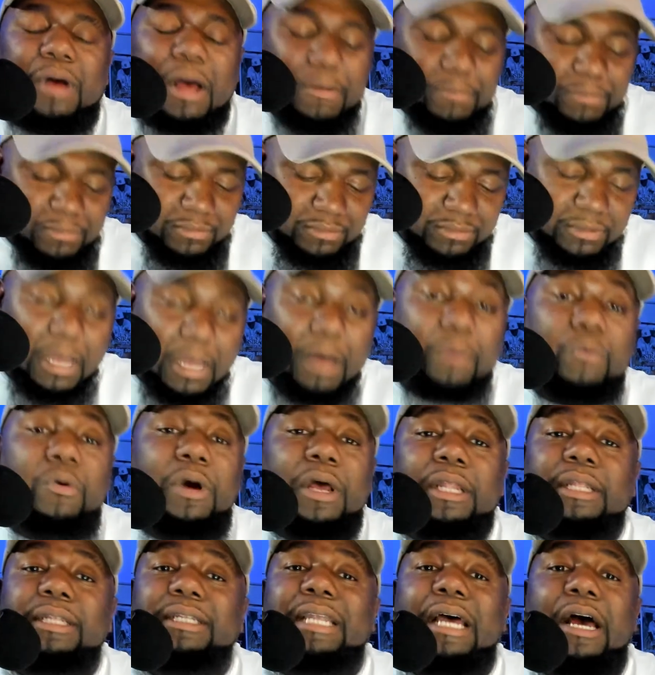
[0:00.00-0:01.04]
I'm I'm
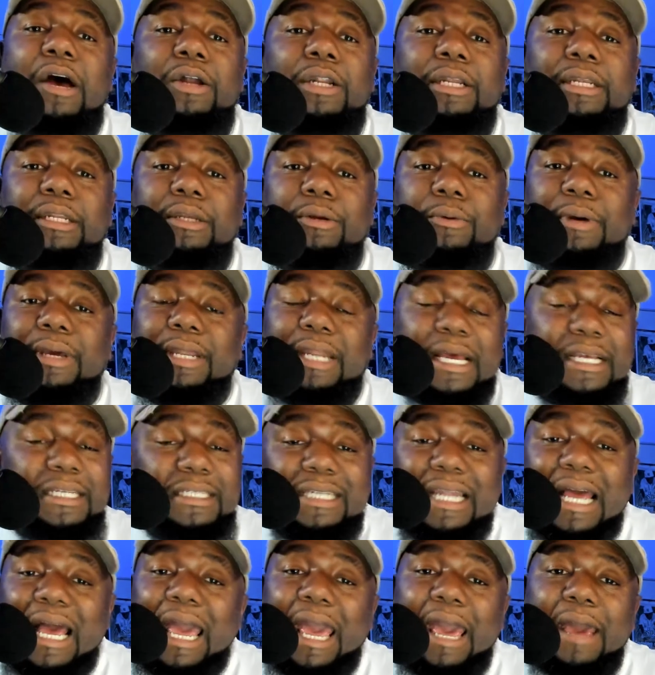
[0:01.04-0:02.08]
well endowed anyway. That's
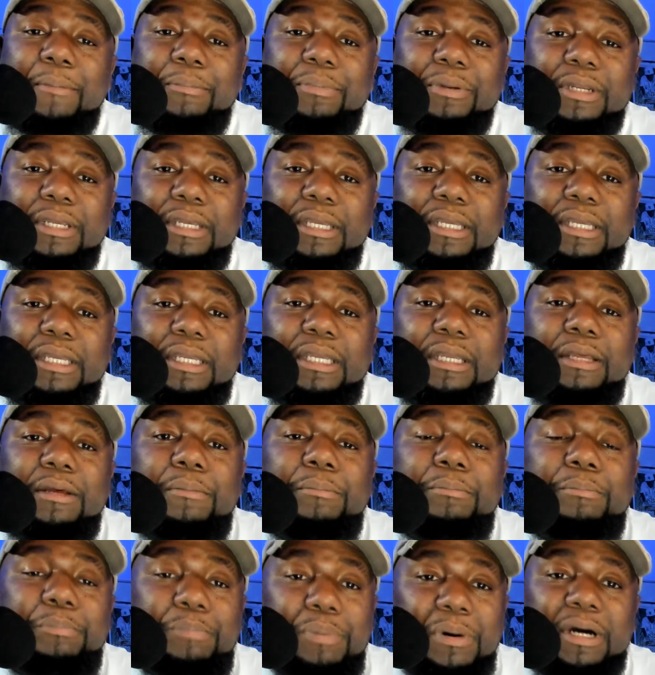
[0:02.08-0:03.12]
not happening.
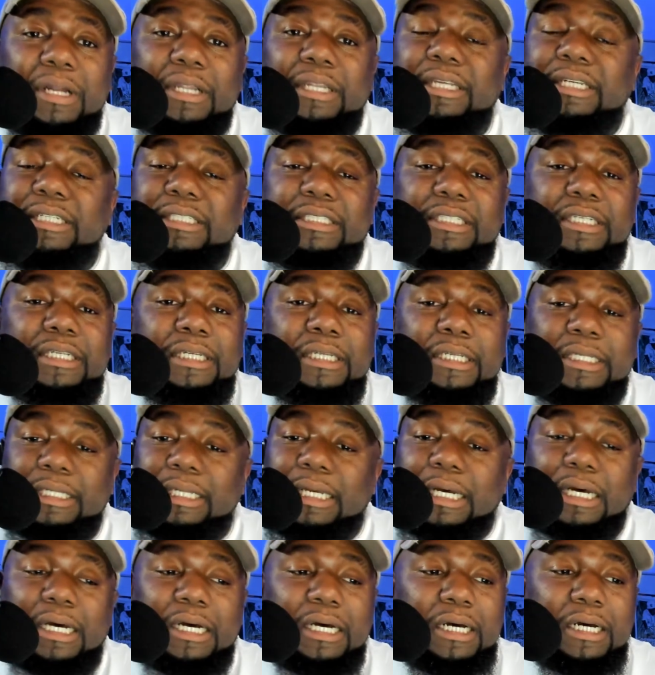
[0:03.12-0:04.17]
But listen,
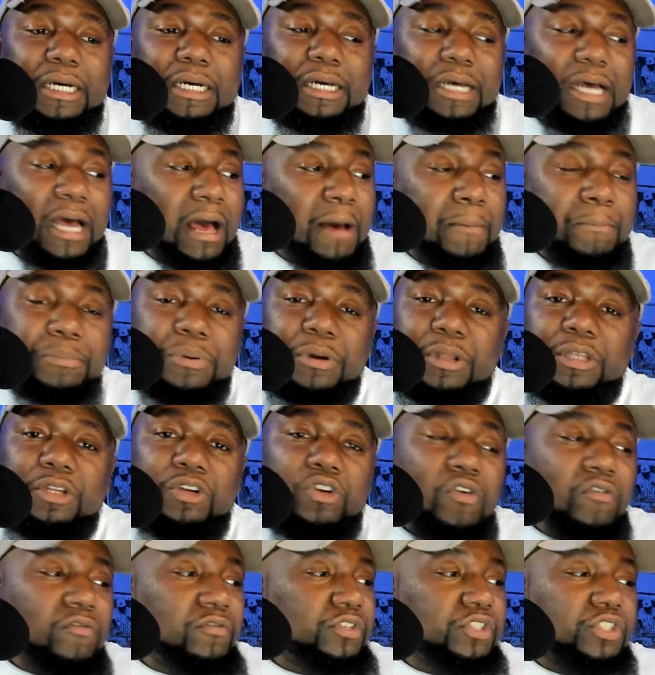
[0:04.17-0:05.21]
uh, I'm pulling
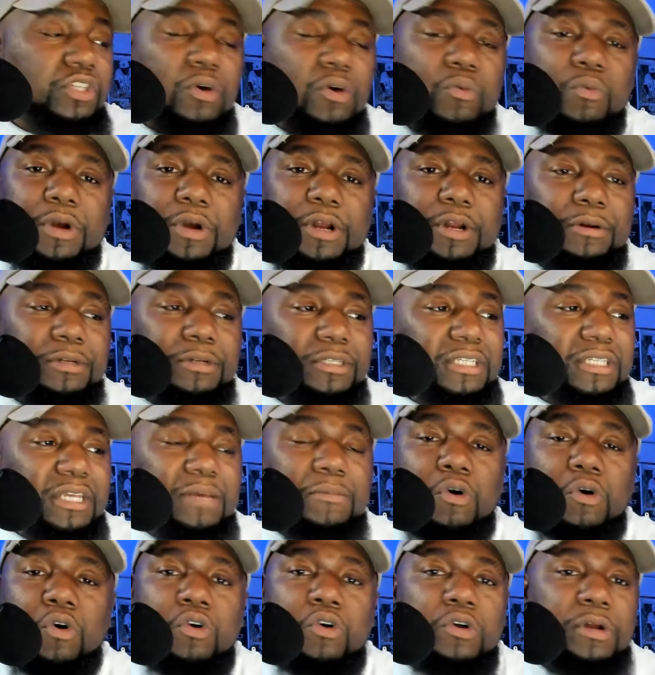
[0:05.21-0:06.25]
over somewhere. Tim
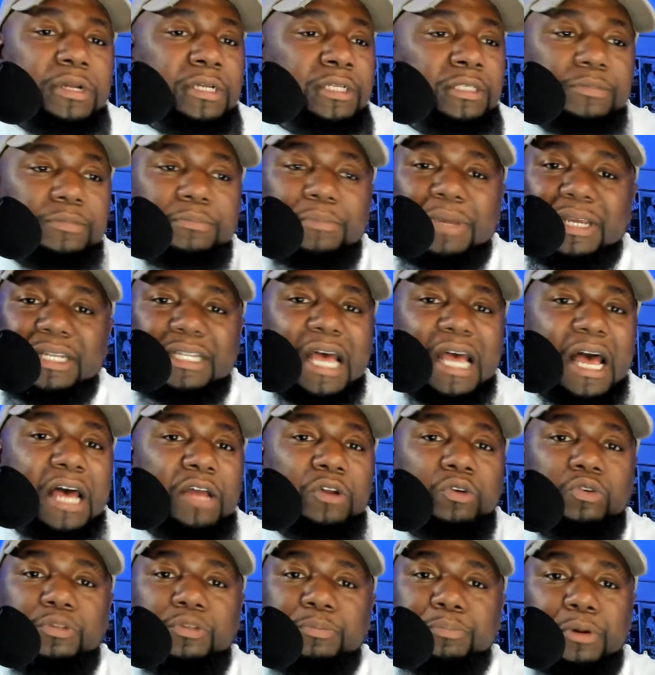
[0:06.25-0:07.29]
Hortons,
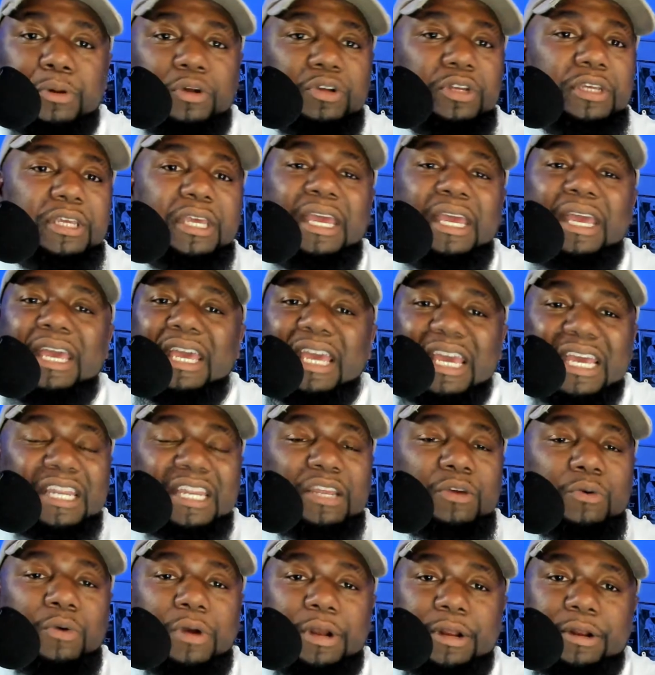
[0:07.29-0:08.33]
McDonald's, Burger King,
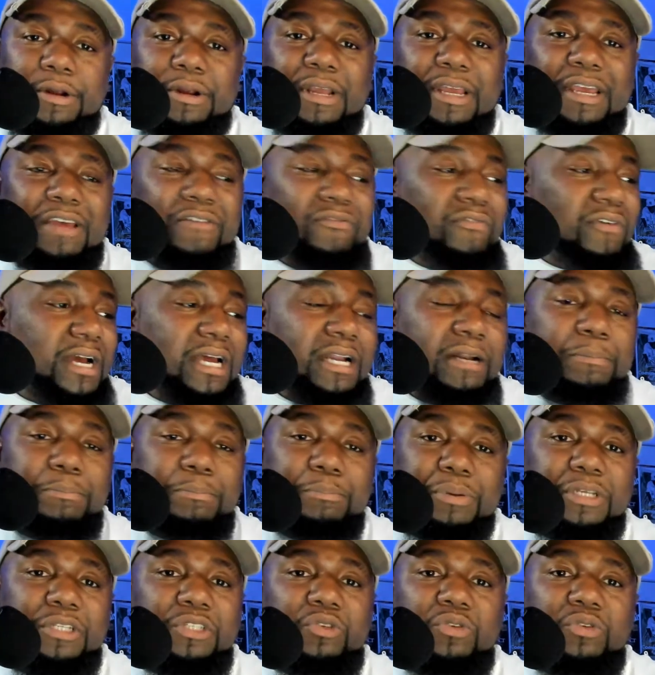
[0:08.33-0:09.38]
anywhere. If I gotta
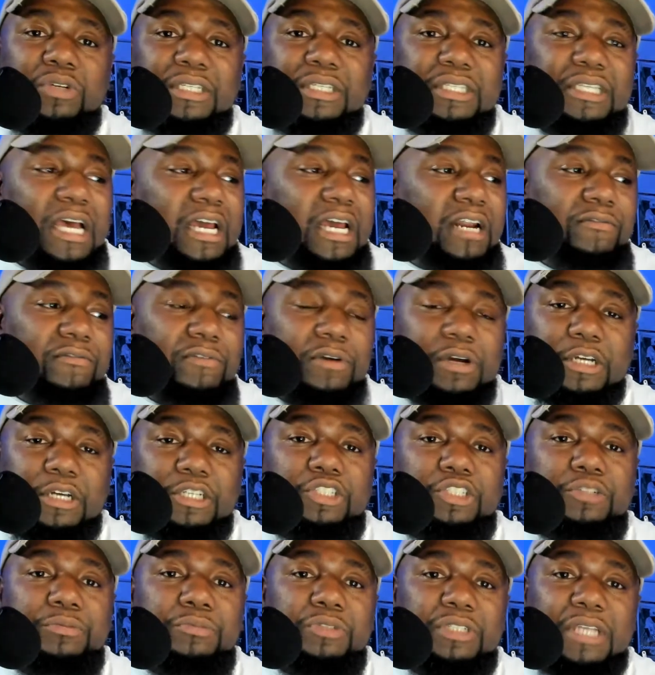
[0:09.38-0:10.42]
piss on the side of a
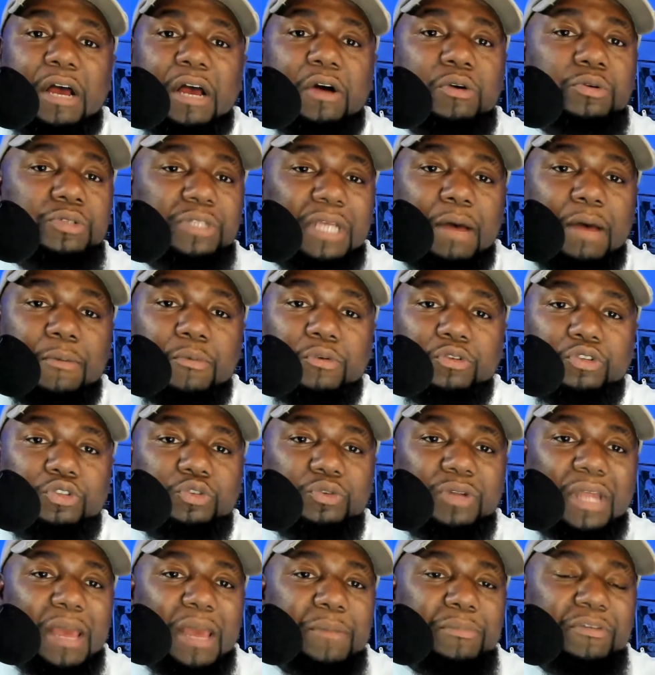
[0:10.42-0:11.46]
customer's house, I will
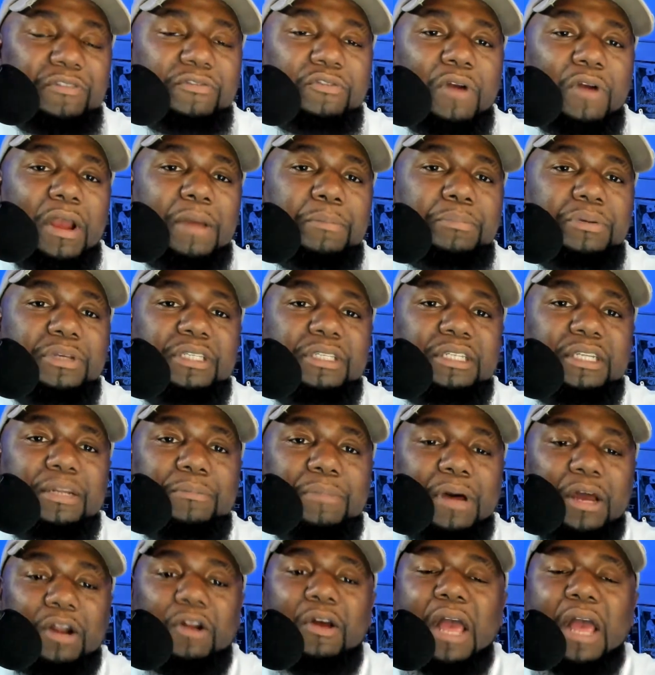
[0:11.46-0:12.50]
do that before I piss in the
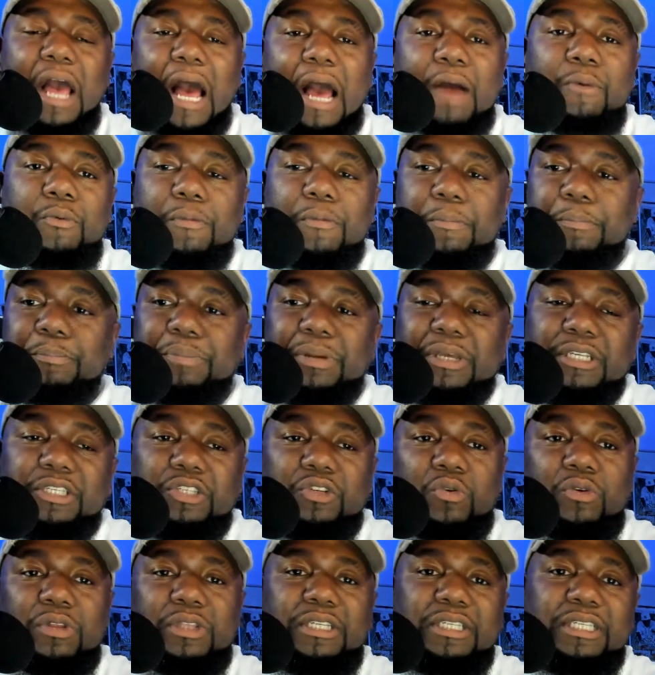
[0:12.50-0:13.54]
bottle. I will piss
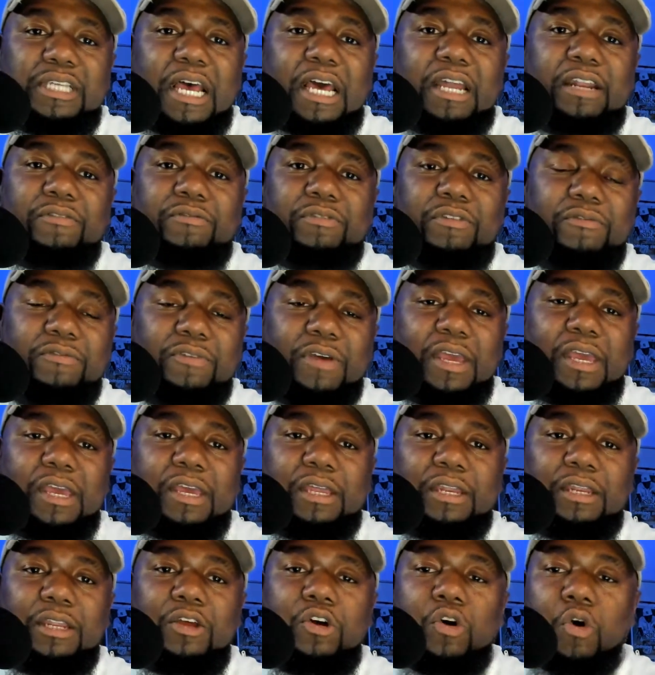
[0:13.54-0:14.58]
on the side of the
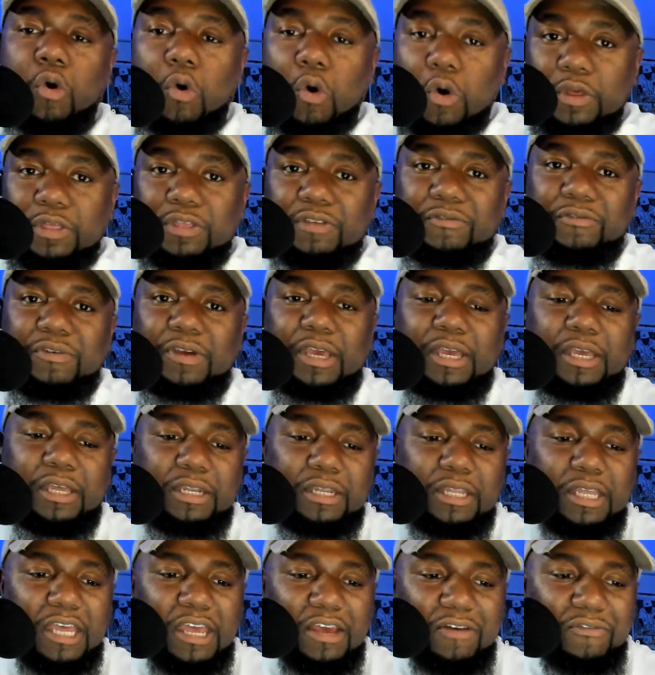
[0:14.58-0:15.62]
van, on the van,
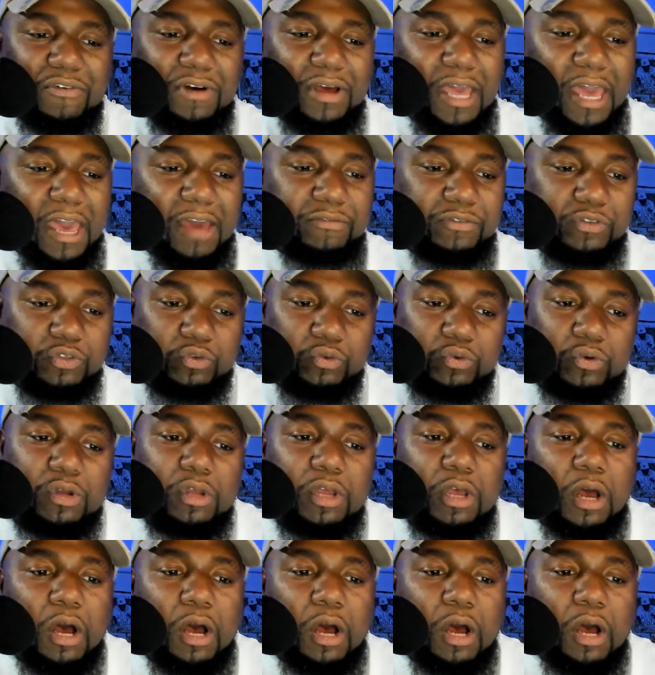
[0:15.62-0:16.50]
if I have to.